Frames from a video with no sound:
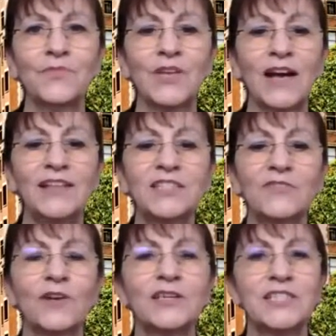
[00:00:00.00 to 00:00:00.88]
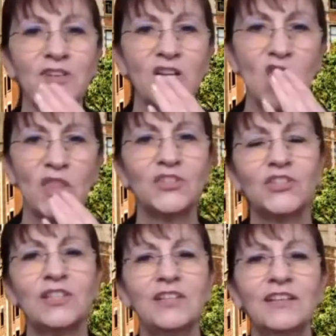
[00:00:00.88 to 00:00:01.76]
the kinds of criteria that
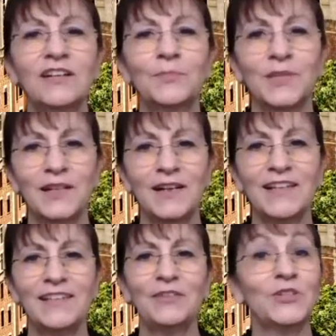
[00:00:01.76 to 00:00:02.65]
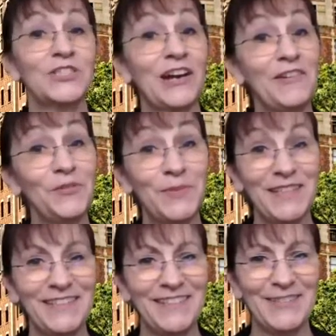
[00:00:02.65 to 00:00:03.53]
she applied and which I will
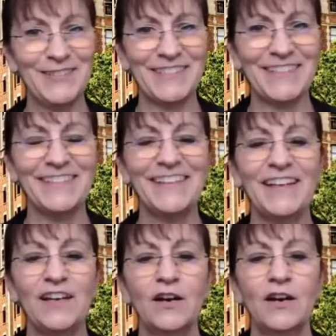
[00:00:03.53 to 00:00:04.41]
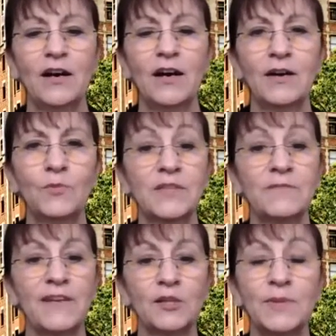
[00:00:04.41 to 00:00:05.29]
be using was
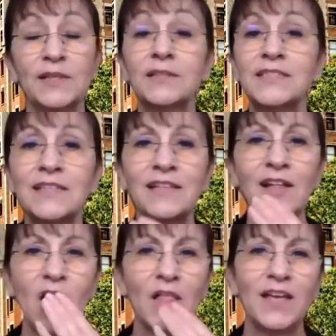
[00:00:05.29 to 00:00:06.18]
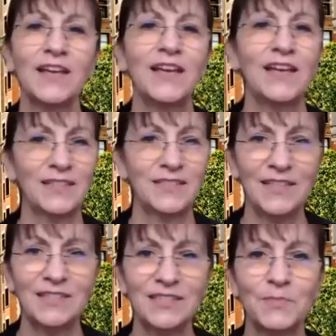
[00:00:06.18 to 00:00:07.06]
availability,
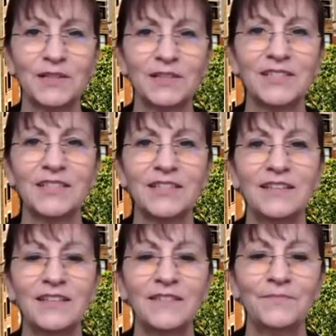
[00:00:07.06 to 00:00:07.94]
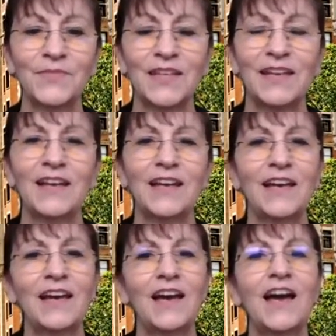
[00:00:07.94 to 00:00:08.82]
accessibility,
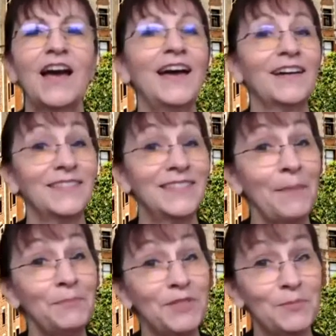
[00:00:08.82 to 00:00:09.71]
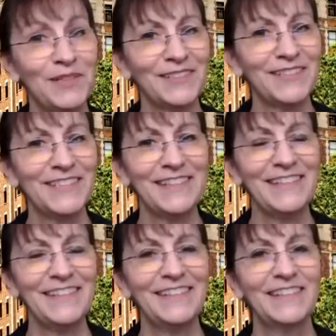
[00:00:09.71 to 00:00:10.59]

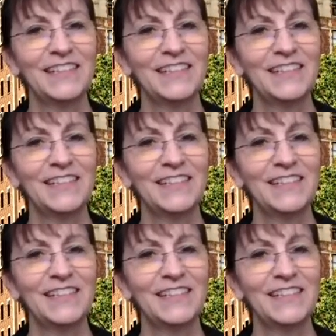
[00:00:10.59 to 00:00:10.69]
acceptability,